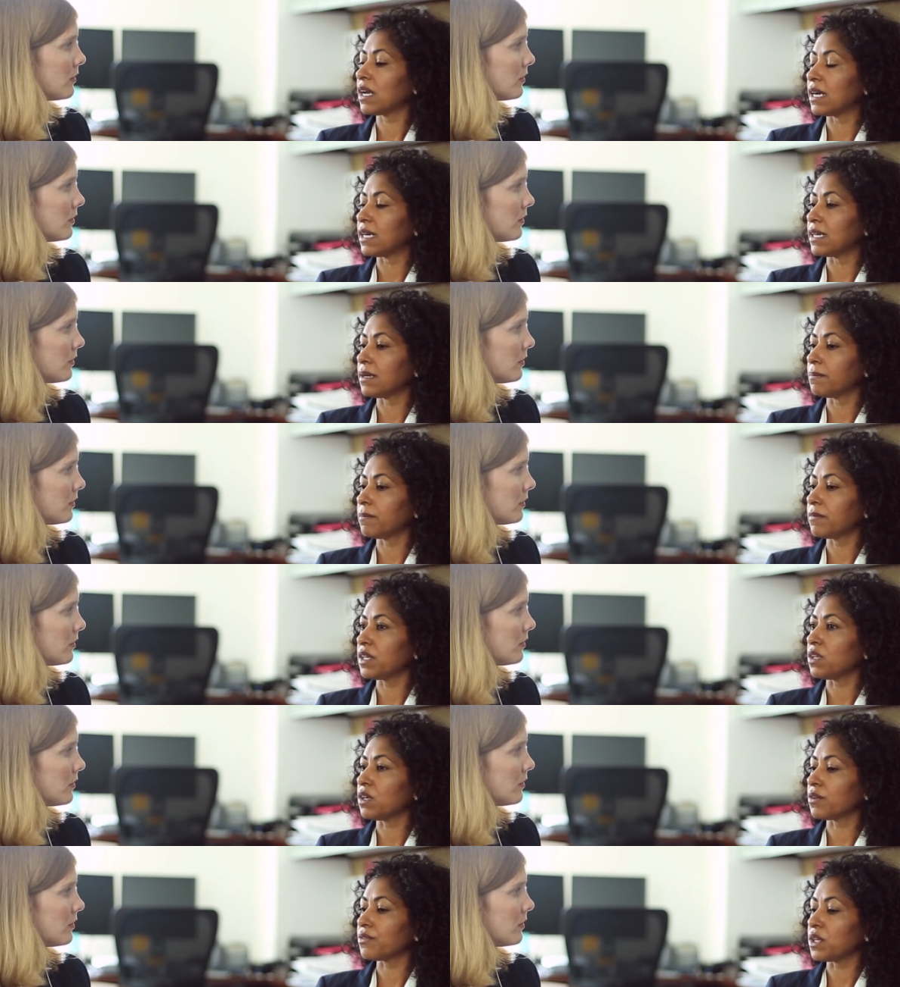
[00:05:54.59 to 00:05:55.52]
Speaker 1: Um,
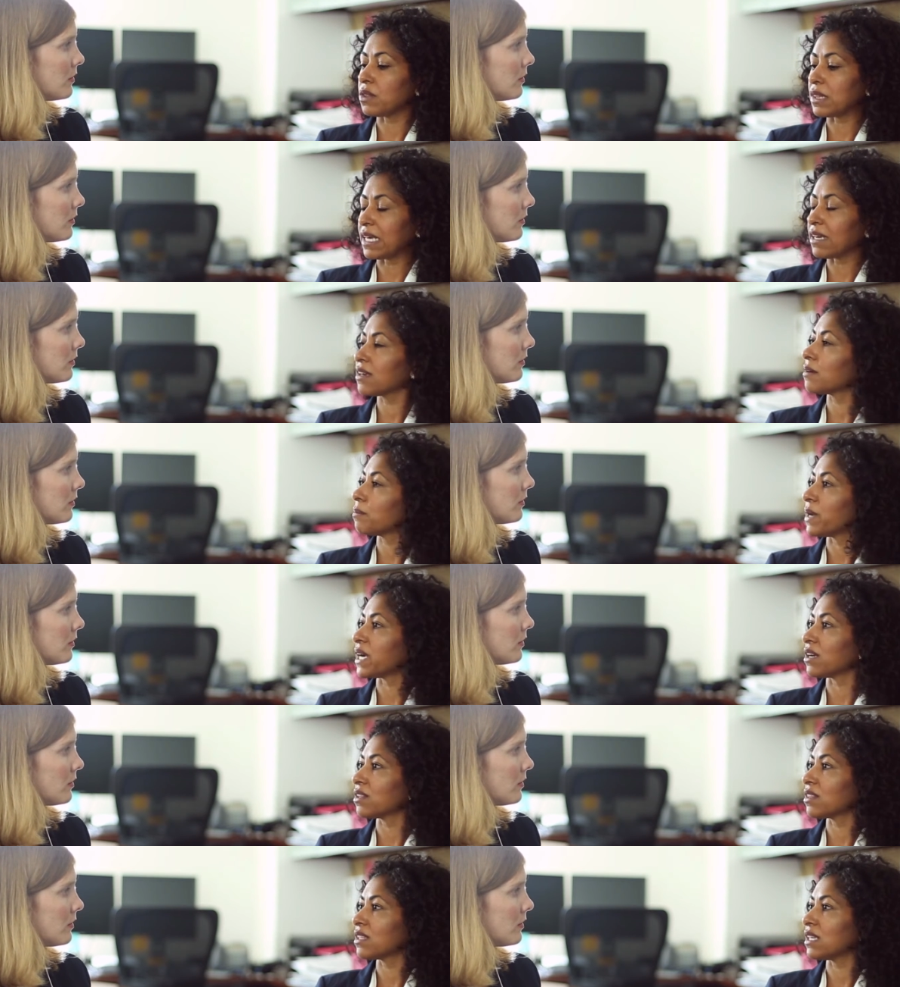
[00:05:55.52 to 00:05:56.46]
you know, if you think
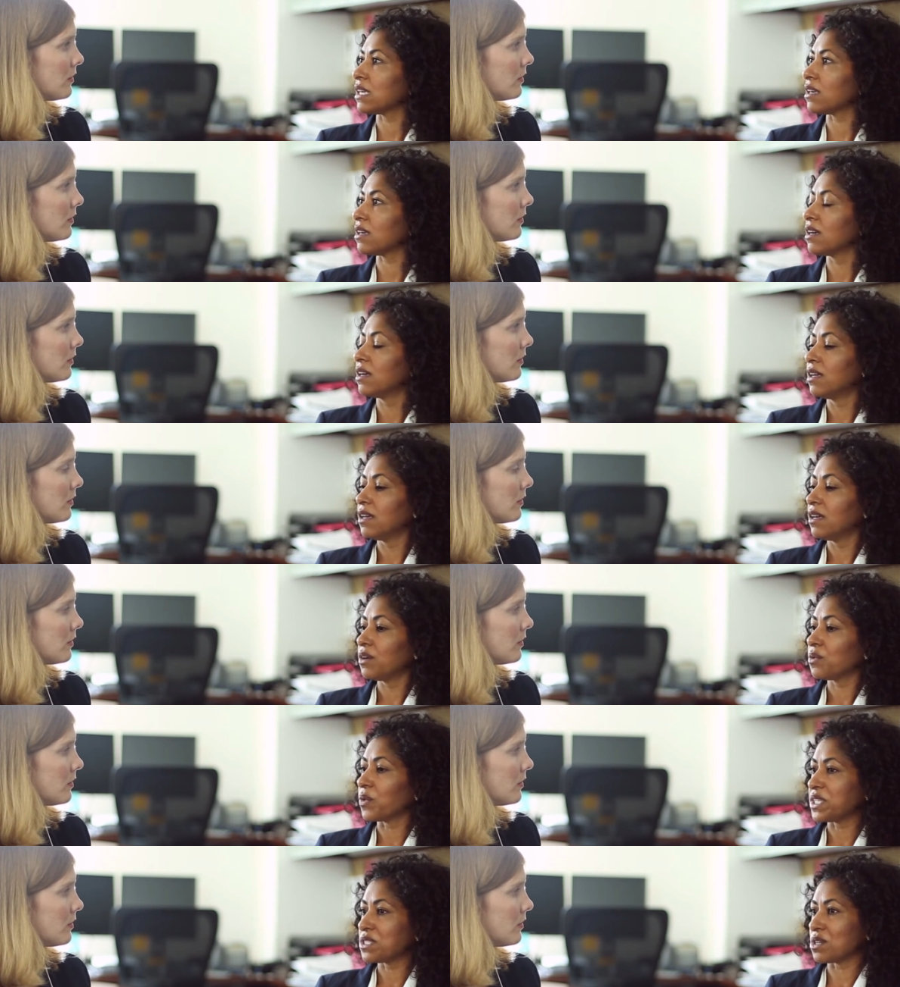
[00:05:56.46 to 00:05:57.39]
about the
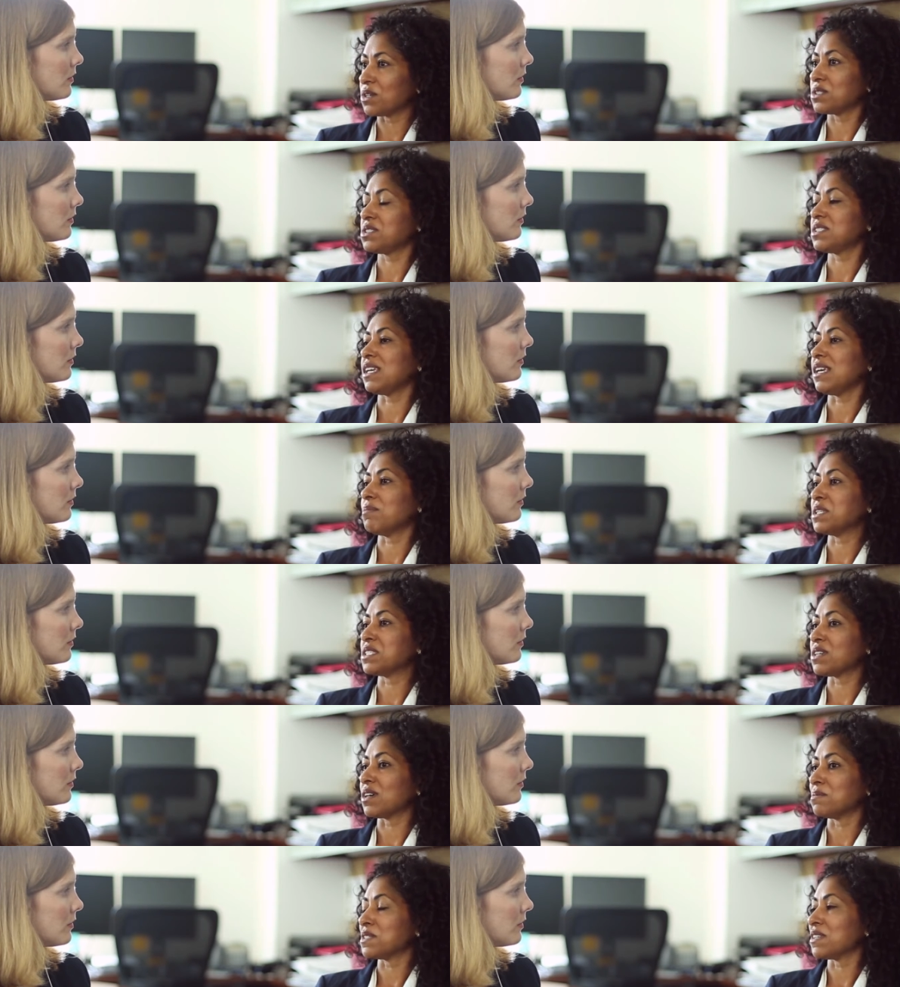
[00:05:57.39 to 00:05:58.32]
research team in
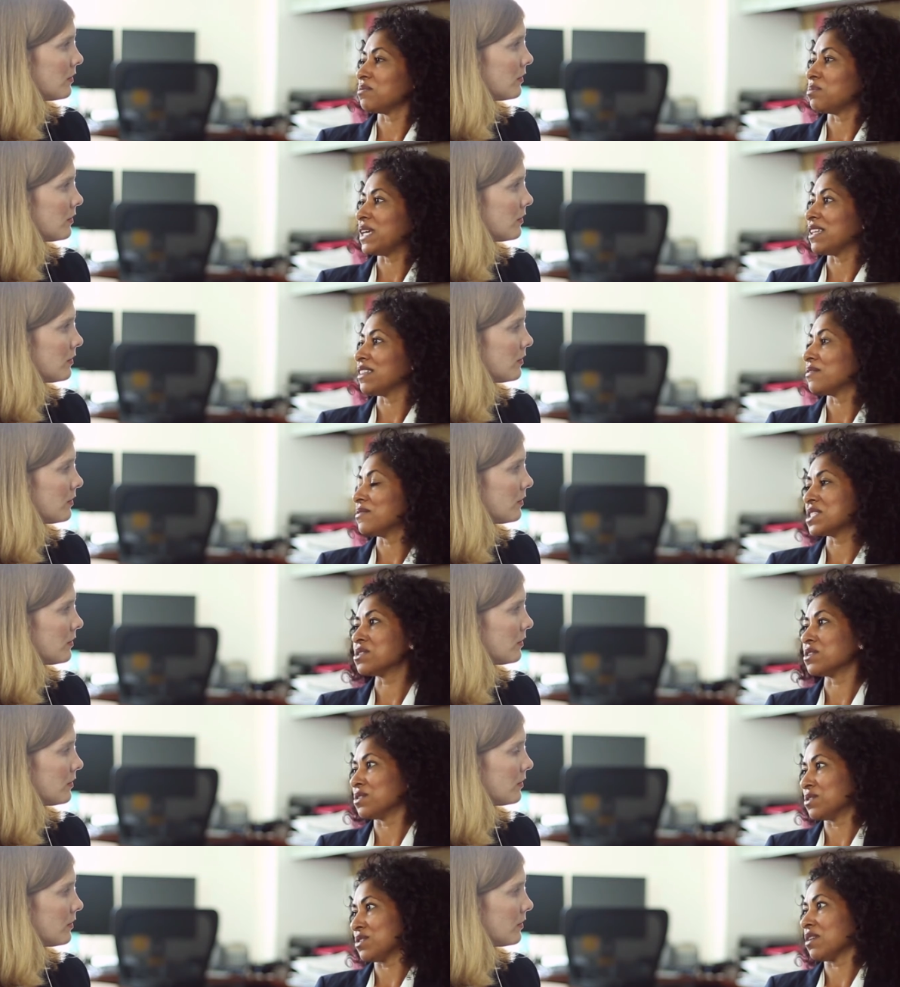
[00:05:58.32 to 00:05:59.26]
terms of being the
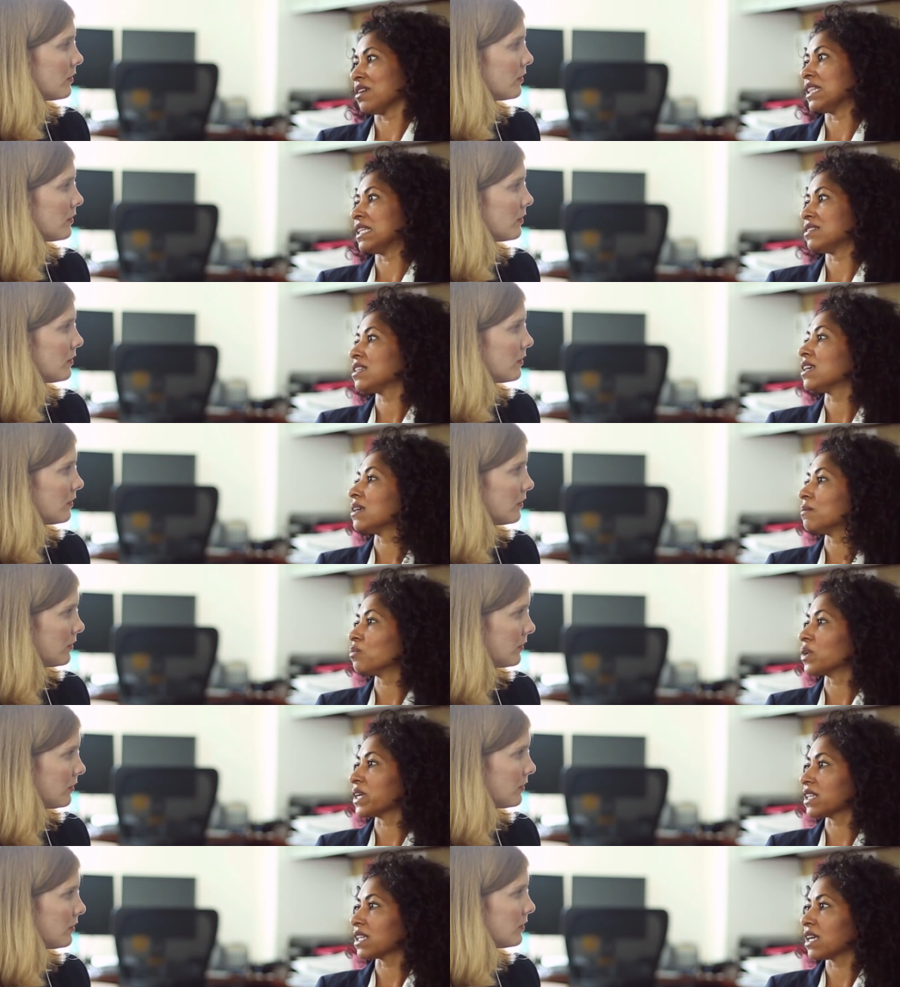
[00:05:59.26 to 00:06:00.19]
visitors on the
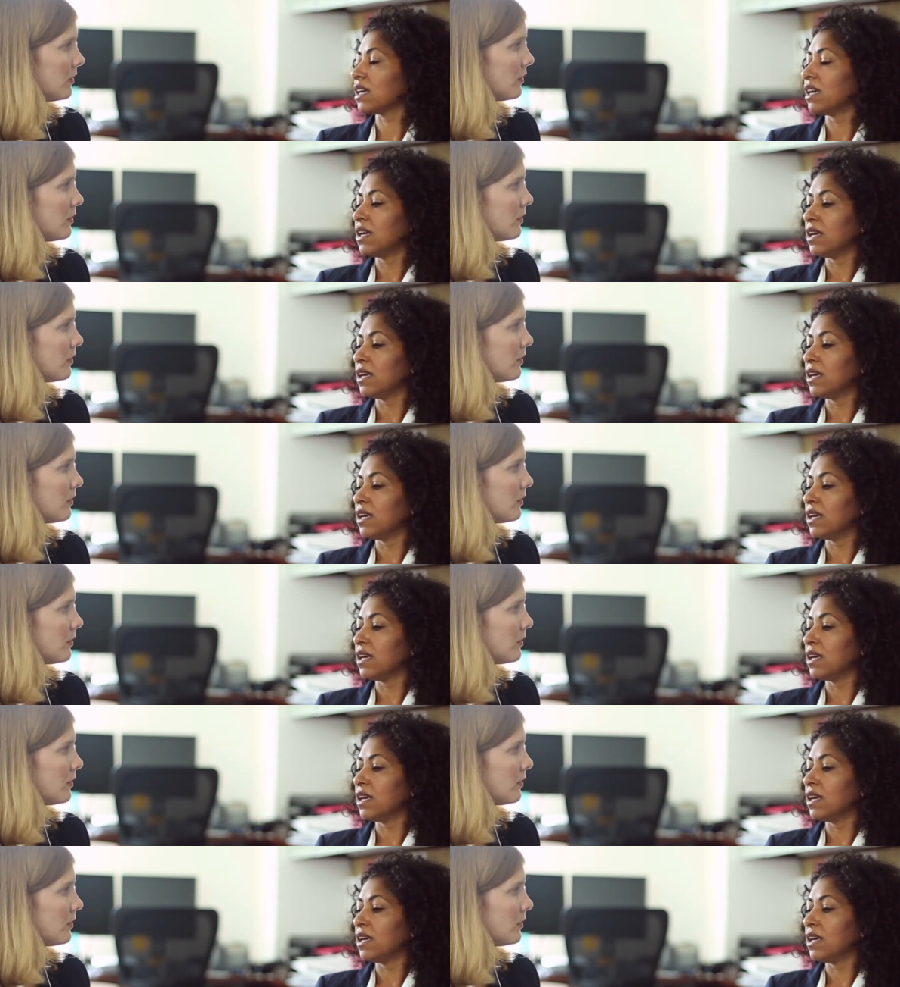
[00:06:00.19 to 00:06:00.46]
team, really.